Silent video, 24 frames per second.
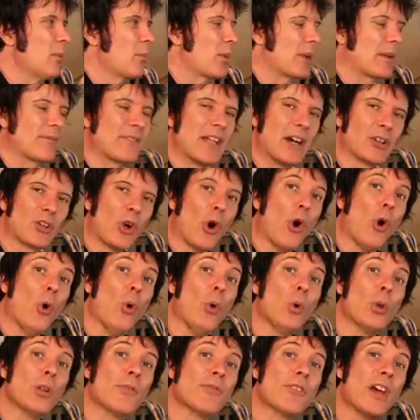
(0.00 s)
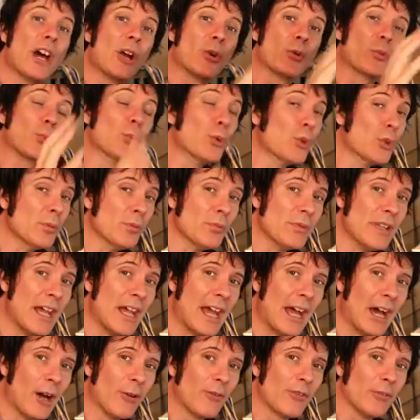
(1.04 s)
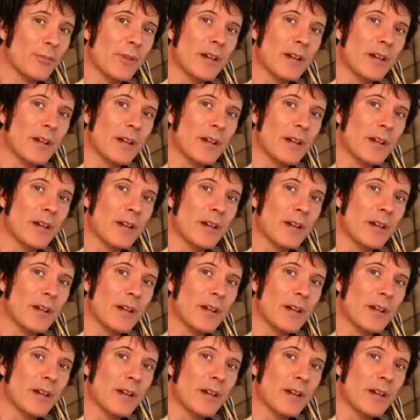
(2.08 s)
but I've now got all of that room now for